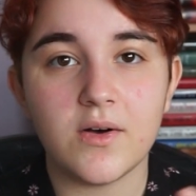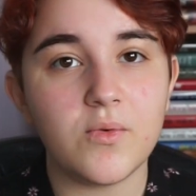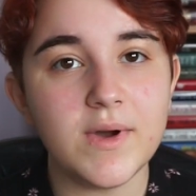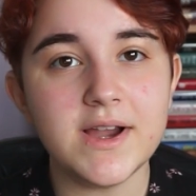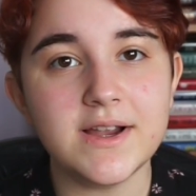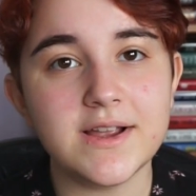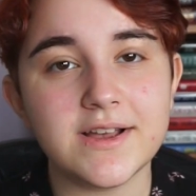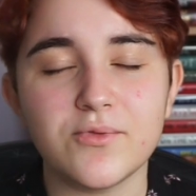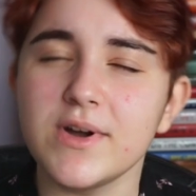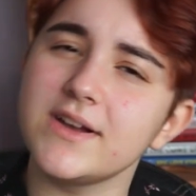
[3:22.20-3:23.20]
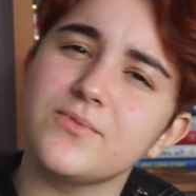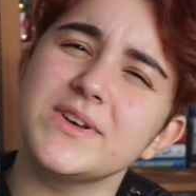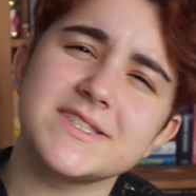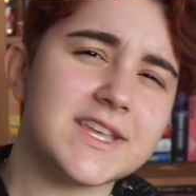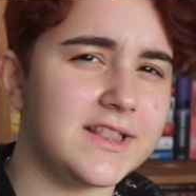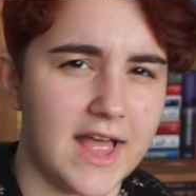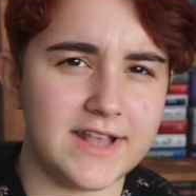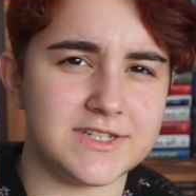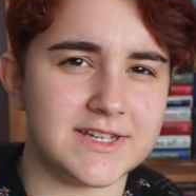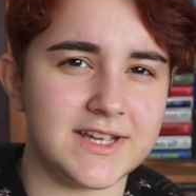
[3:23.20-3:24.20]
What's the
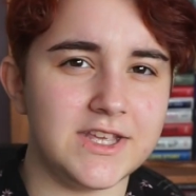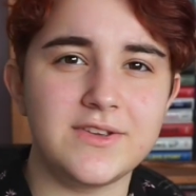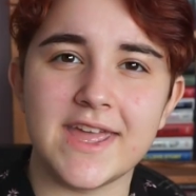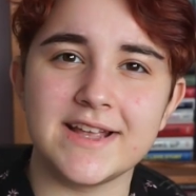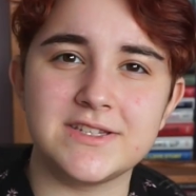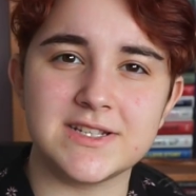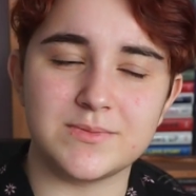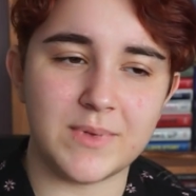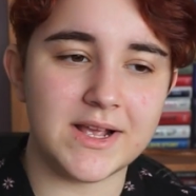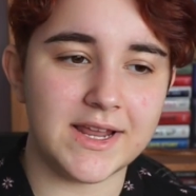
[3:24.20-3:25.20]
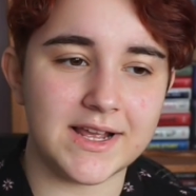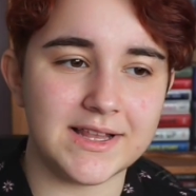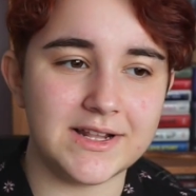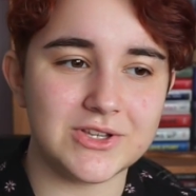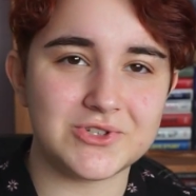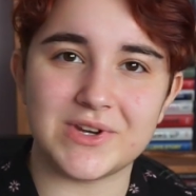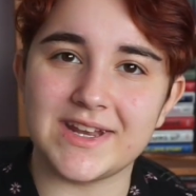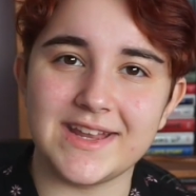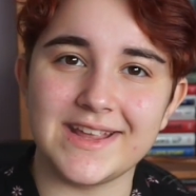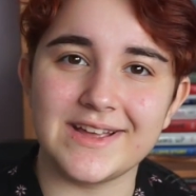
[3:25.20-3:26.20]
logic? You can't just make like a little
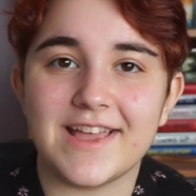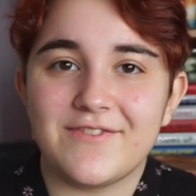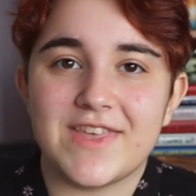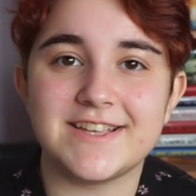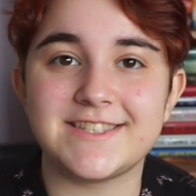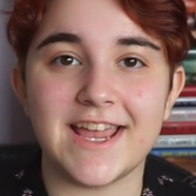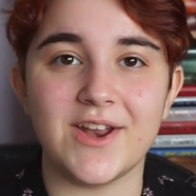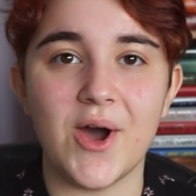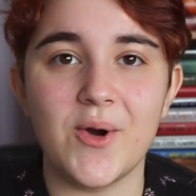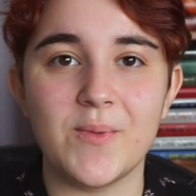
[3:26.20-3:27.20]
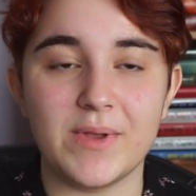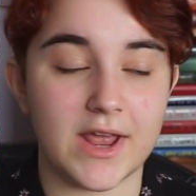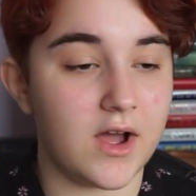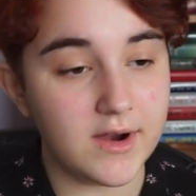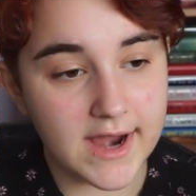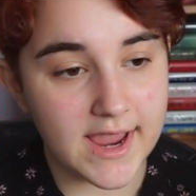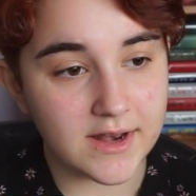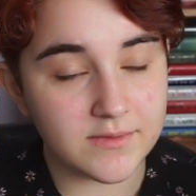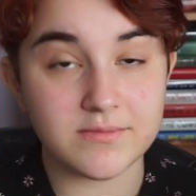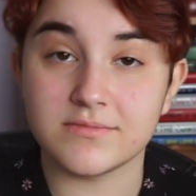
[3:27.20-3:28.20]
treaty. If they say no, we'll be like, all right,
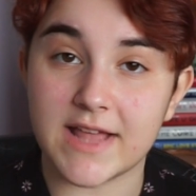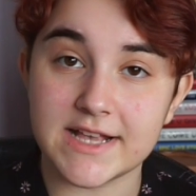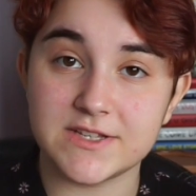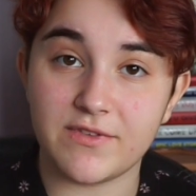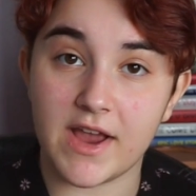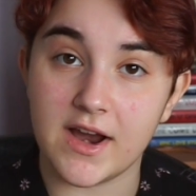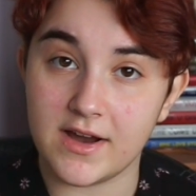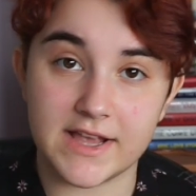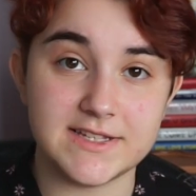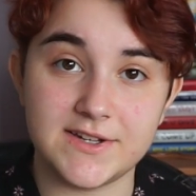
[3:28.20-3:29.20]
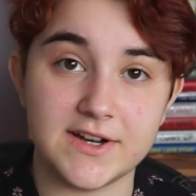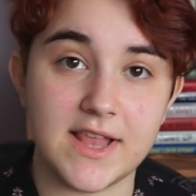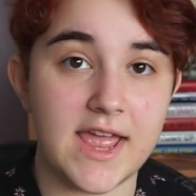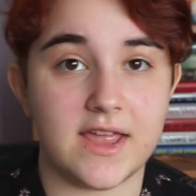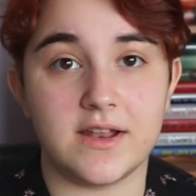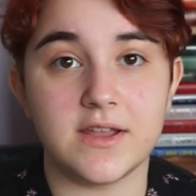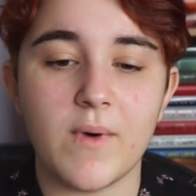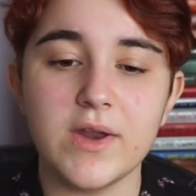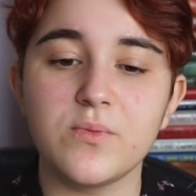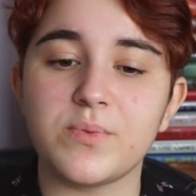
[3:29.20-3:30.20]
that's fair, it's your land.
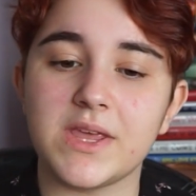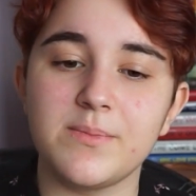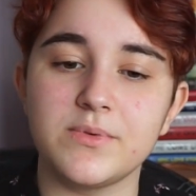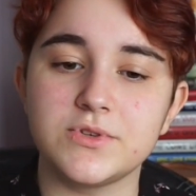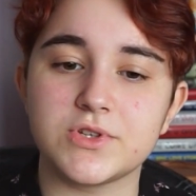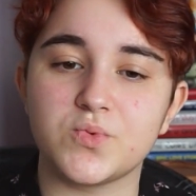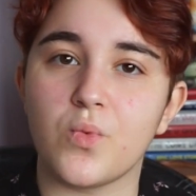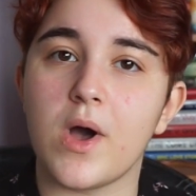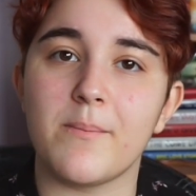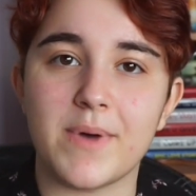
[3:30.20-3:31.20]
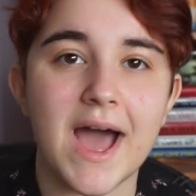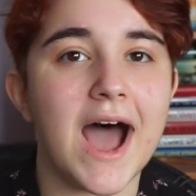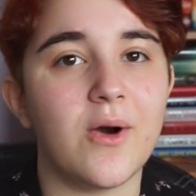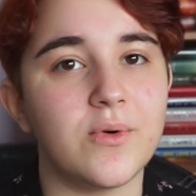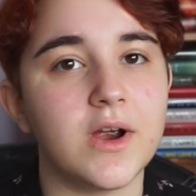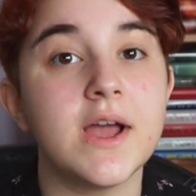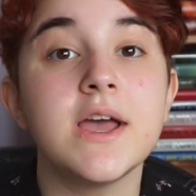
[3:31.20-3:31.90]
Why do people just want power?